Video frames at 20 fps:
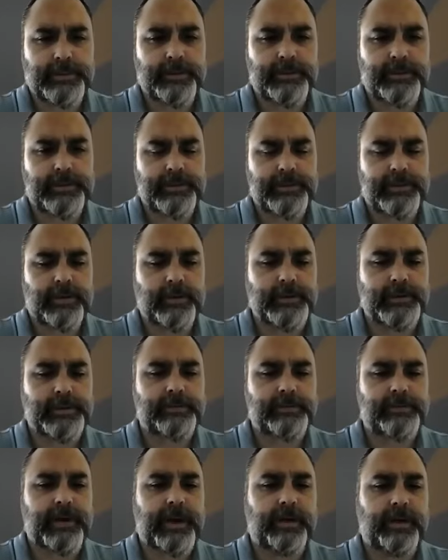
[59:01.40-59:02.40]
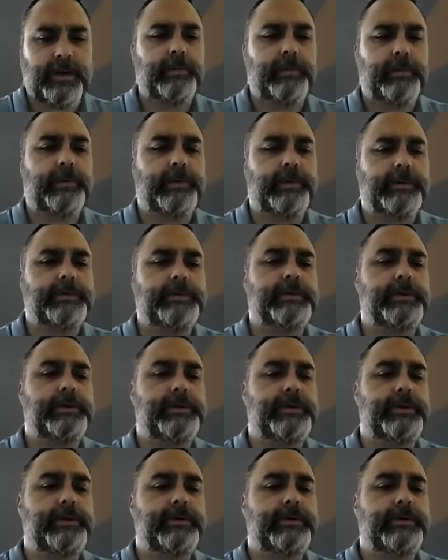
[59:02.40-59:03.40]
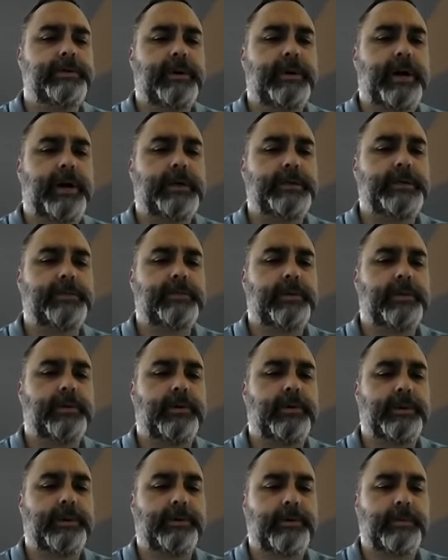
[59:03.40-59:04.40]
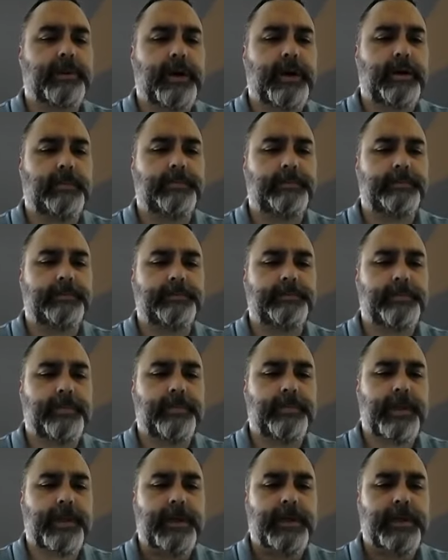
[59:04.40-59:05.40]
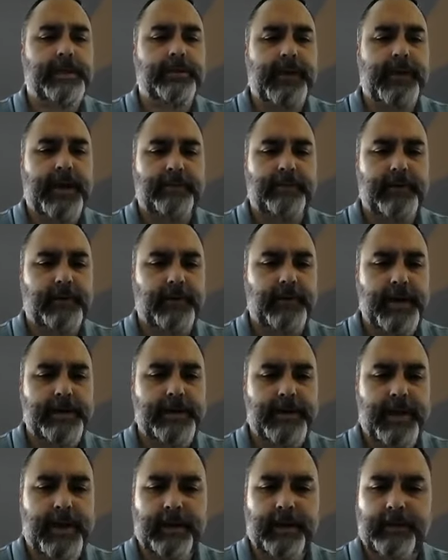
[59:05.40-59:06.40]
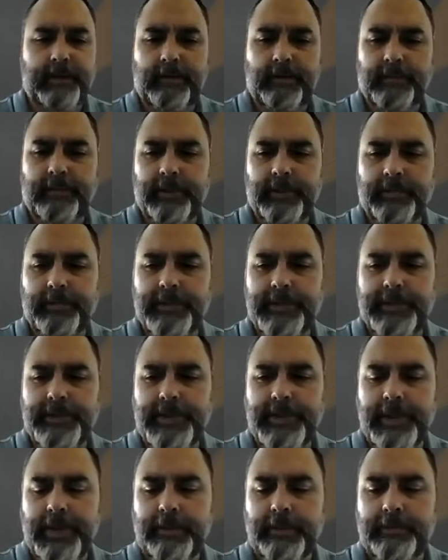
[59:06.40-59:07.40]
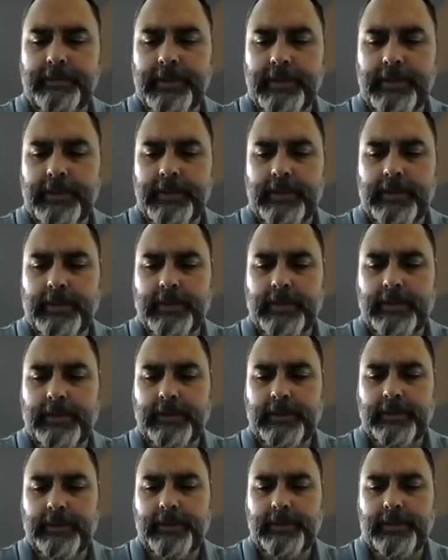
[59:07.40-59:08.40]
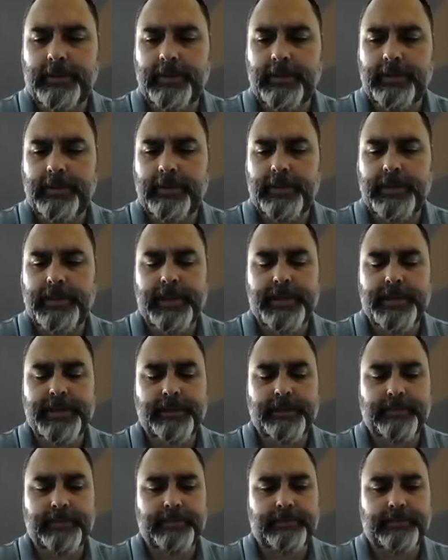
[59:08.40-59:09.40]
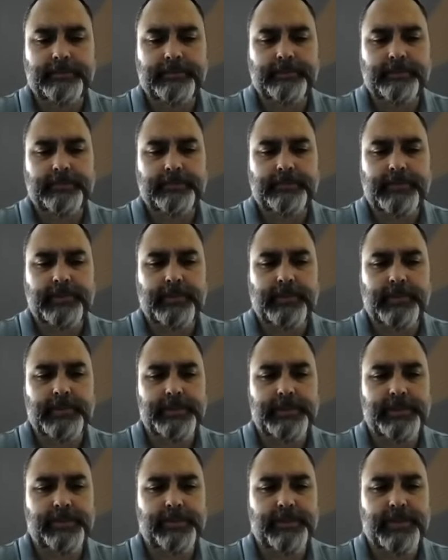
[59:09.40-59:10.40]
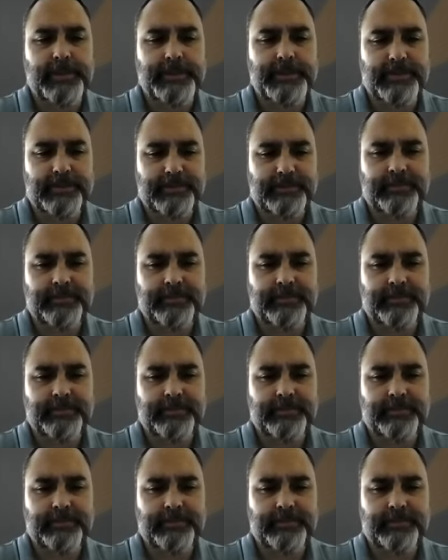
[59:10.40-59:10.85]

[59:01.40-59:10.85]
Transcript: series is always as valuable to you as possible. And thank you and have a great day. I really appreciate your attention and participation.